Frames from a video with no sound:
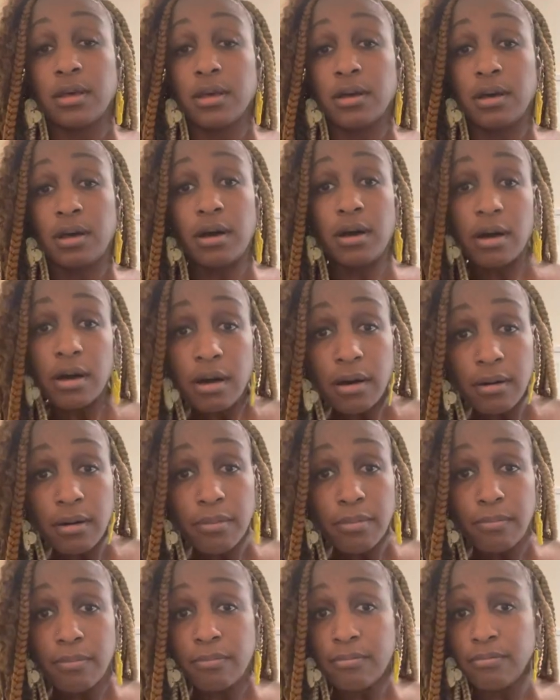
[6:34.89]

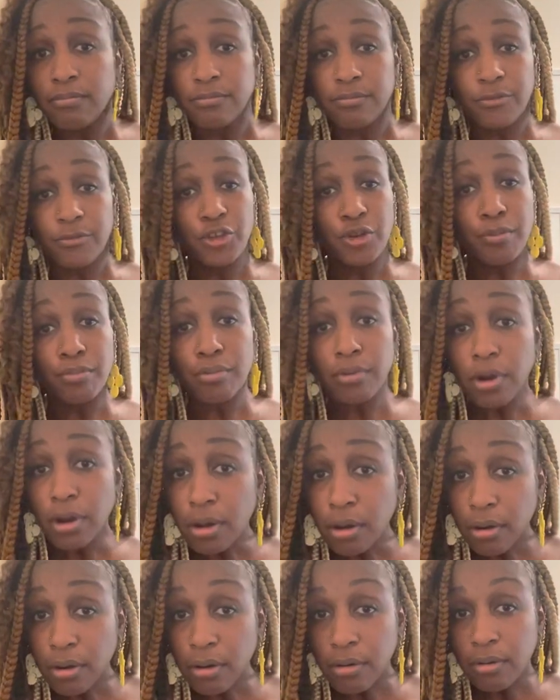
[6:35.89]
your
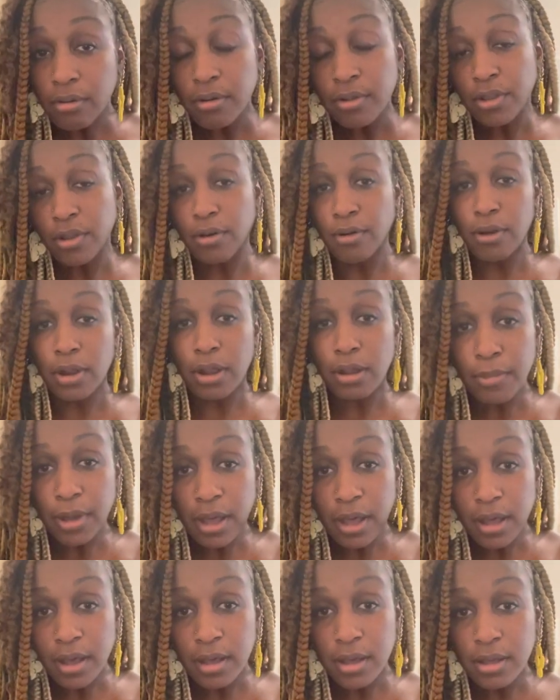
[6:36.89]
bro, your
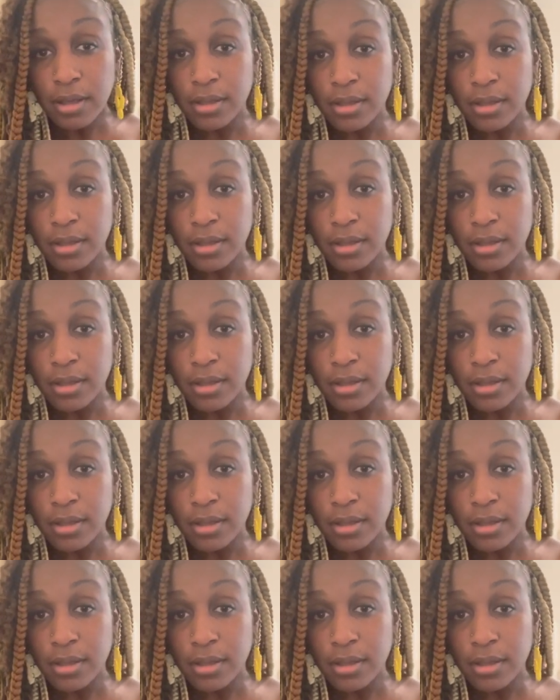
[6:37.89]
grandma,